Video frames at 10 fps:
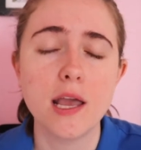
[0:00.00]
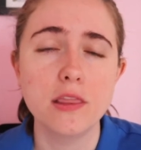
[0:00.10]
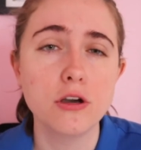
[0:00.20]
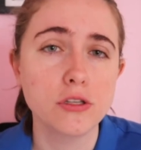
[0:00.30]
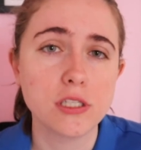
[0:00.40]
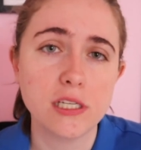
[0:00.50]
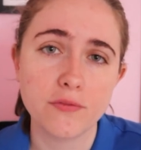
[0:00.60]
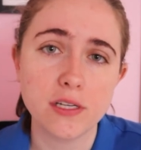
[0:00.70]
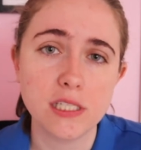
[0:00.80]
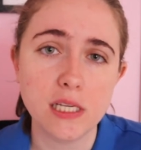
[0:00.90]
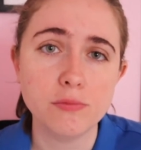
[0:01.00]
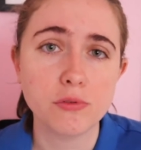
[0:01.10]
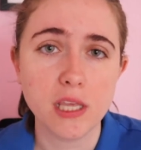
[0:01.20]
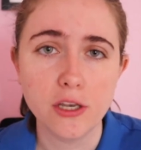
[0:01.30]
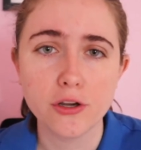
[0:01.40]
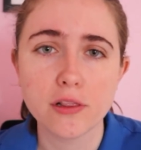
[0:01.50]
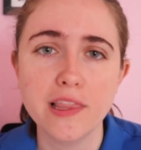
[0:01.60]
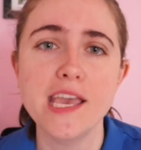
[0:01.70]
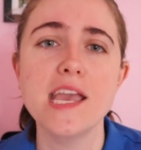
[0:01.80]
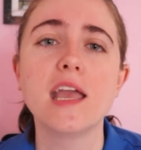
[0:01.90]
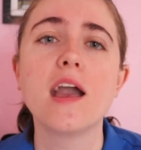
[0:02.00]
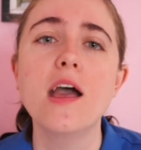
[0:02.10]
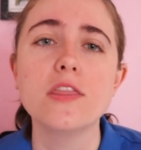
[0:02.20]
and those different teams within your league?